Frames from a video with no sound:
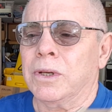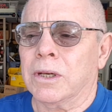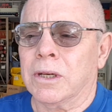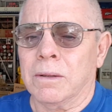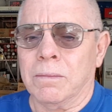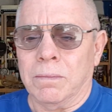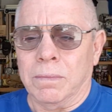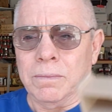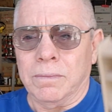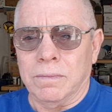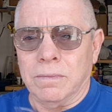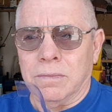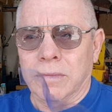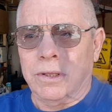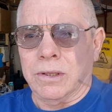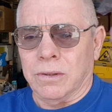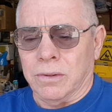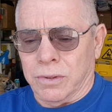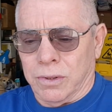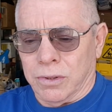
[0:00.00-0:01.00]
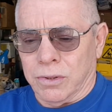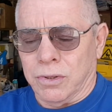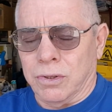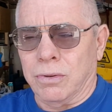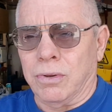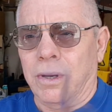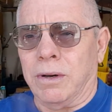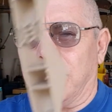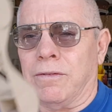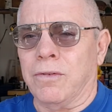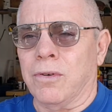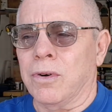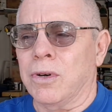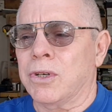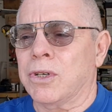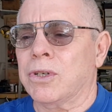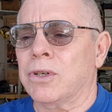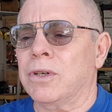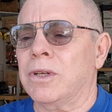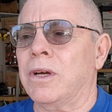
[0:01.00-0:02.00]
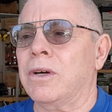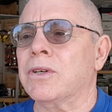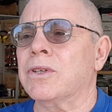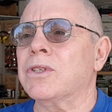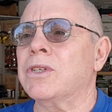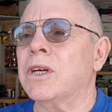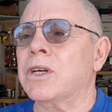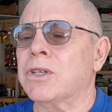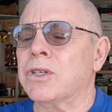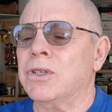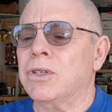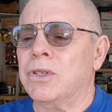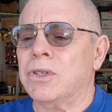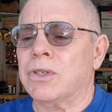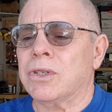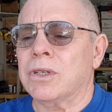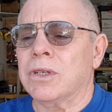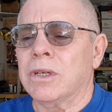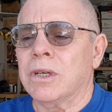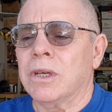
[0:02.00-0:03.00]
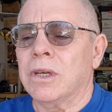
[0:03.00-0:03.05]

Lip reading: You can, you know, they're 24-inch long sections.